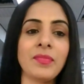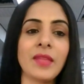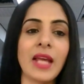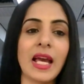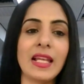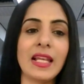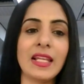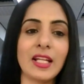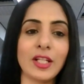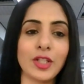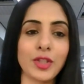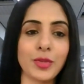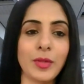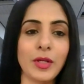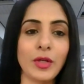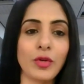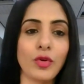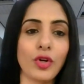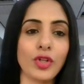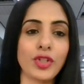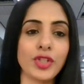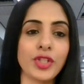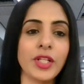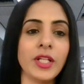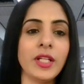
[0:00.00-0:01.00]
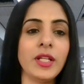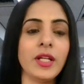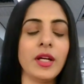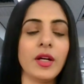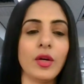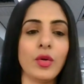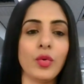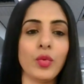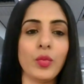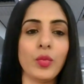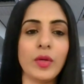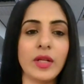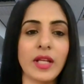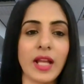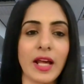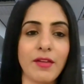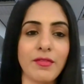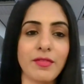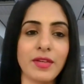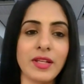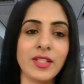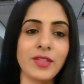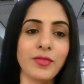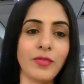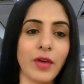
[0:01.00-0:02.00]
and Lakshmi Koshik, who will
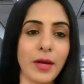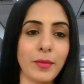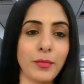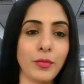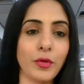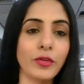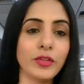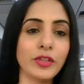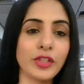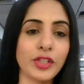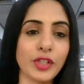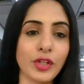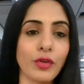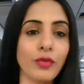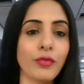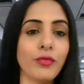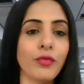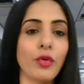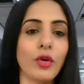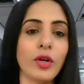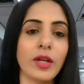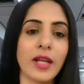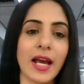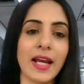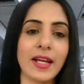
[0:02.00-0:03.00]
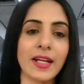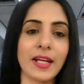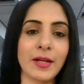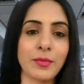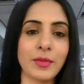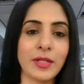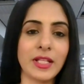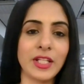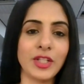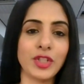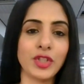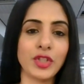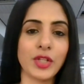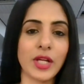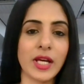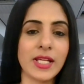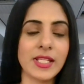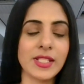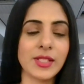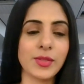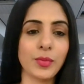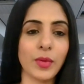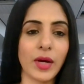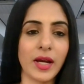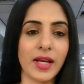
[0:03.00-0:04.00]
divest five point oh four lakh equity
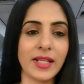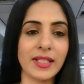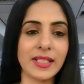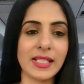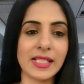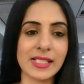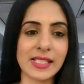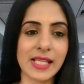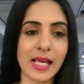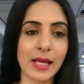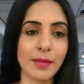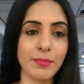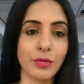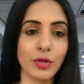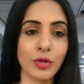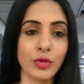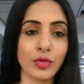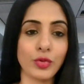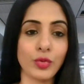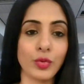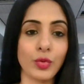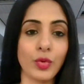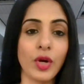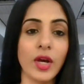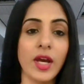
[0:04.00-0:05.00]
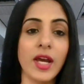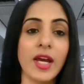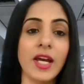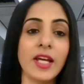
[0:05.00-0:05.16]
shares via this I P O too.